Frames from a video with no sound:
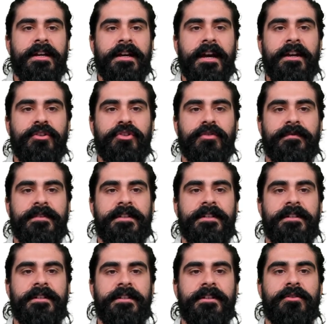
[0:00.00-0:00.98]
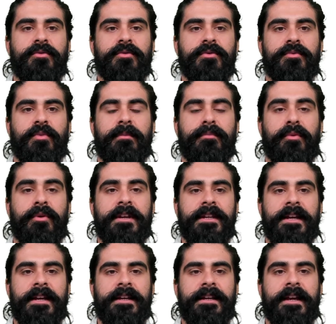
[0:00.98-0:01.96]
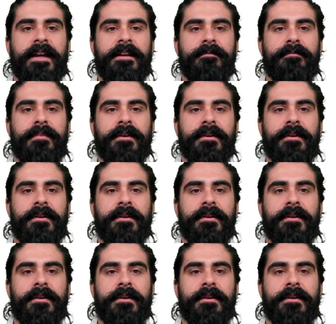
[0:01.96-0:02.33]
h of t equals 1.88